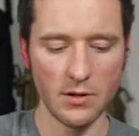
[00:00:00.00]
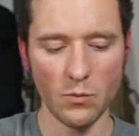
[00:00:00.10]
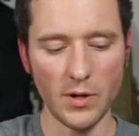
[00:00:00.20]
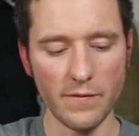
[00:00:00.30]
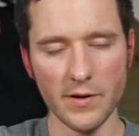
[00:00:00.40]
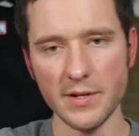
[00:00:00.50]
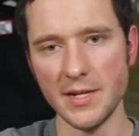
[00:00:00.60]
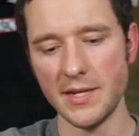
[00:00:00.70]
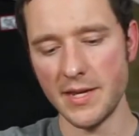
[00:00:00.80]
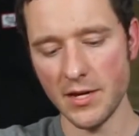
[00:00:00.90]
whatever you
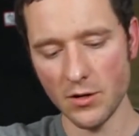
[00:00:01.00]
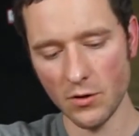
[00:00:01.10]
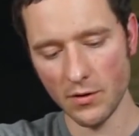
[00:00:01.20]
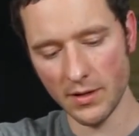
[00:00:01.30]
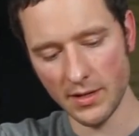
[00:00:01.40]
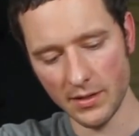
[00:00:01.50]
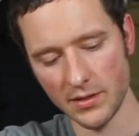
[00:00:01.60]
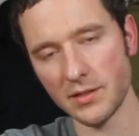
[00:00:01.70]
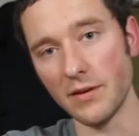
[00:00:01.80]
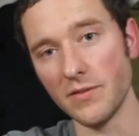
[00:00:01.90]
need here,
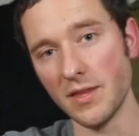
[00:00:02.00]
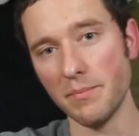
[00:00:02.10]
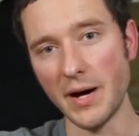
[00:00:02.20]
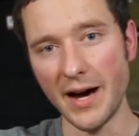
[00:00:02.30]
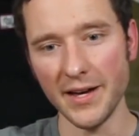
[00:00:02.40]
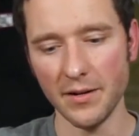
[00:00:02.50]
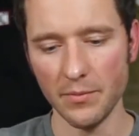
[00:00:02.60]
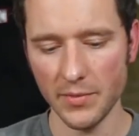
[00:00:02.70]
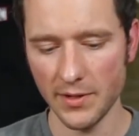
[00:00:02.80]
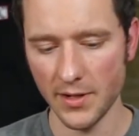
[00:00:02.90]
stuff in the
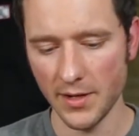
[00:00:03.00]
bottom.